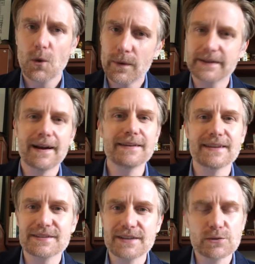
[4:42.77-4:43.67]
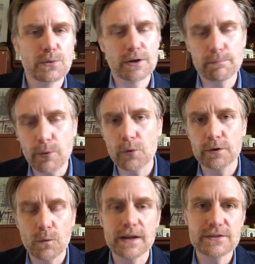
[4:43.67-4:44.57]
When Kanye says we are
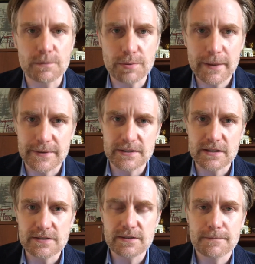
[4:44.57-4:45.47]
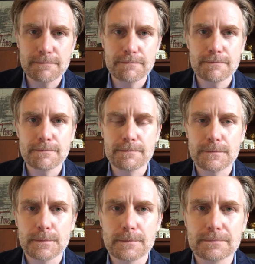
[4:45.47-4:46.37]
born white supremacist,
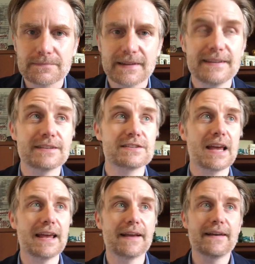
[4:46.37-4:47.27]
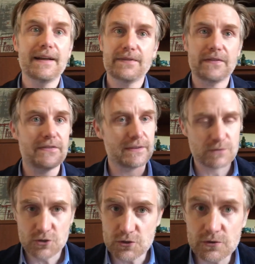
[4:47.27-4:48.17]
he's saying that the
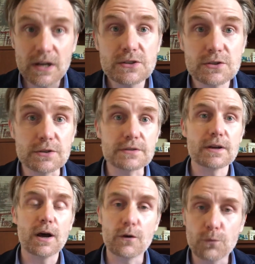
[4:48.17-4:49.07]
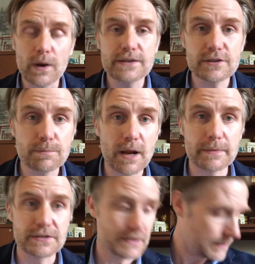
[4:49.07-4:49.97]
structures of white
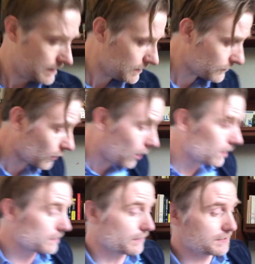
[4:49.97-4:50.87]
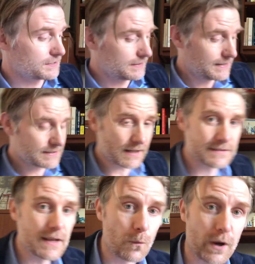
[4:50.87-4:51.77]
supremacy for all of us, he's not
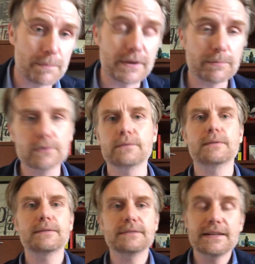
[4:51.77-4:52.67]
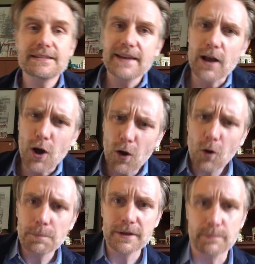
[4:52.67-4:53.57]
saying white people, he's saying
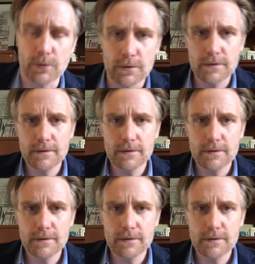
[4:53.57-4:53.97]
all people